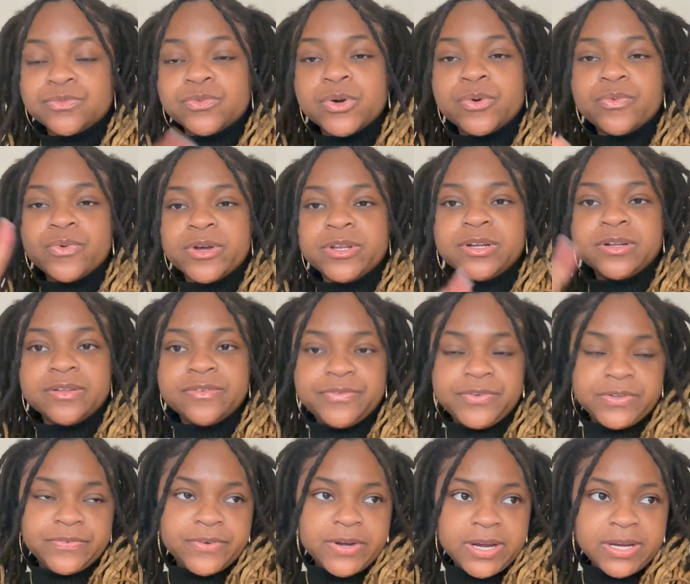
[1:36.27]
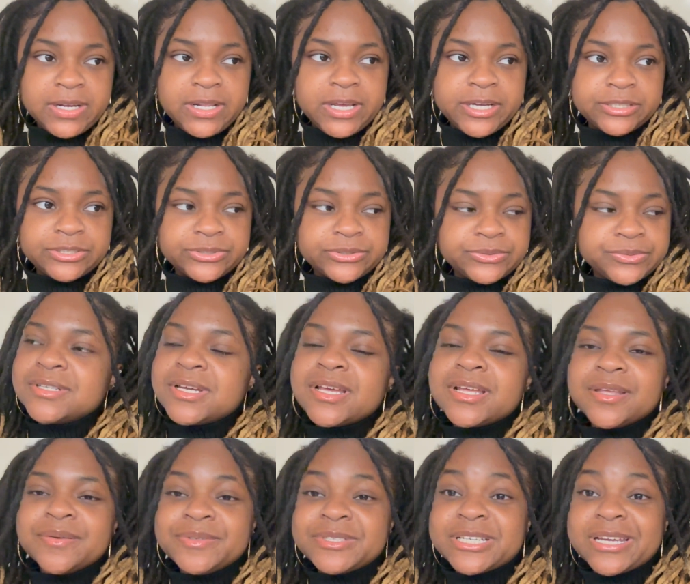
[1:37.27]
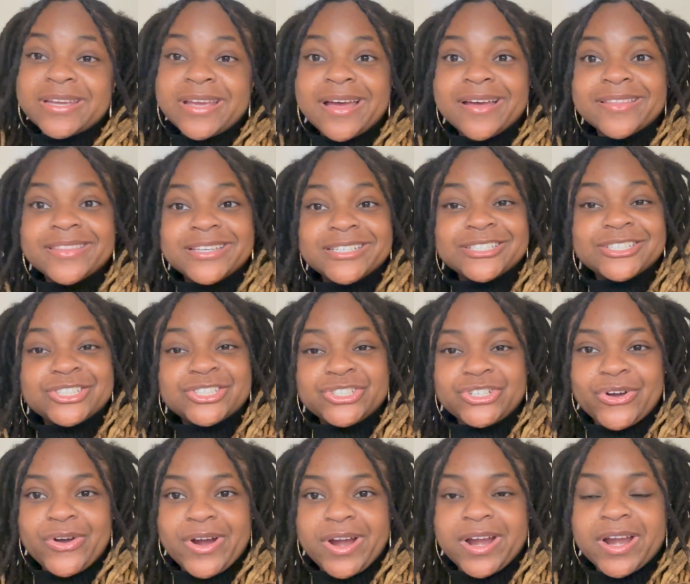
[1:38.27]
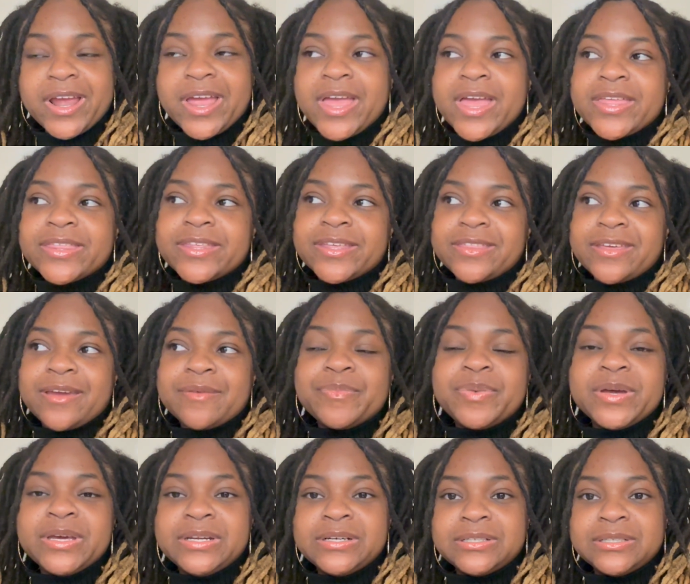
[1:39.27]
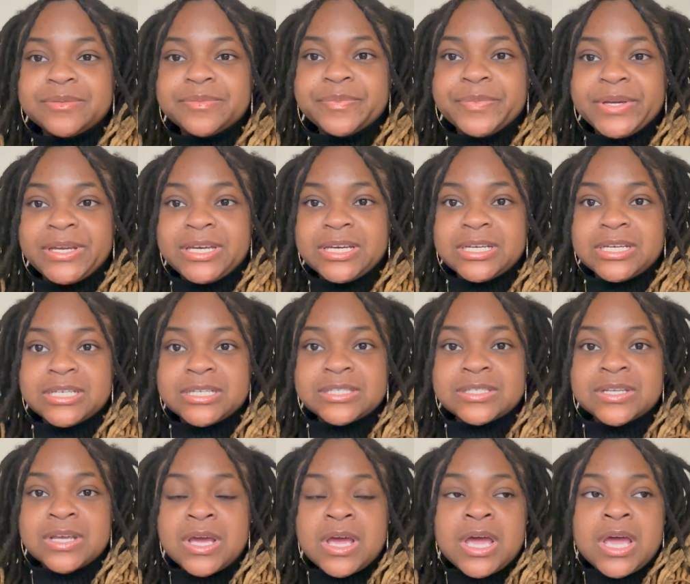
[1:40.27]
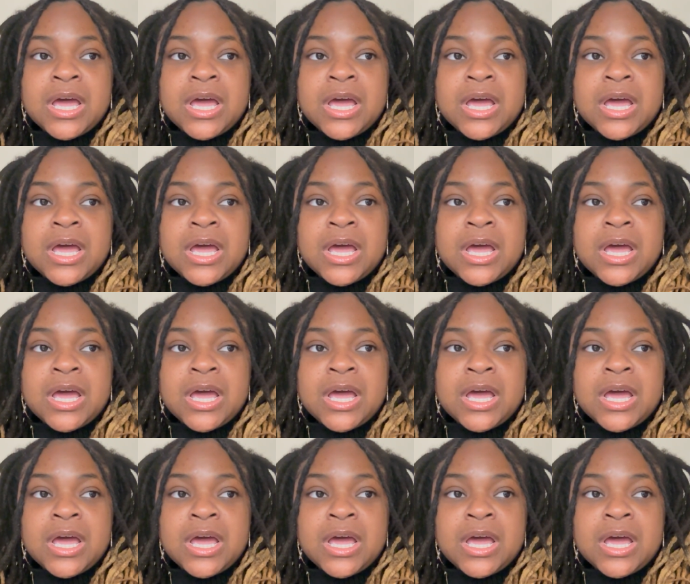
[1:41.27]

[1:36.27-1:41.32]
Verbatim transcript: Well, one of the 5th grade classroom. Let me show y'all this chart that they put up, because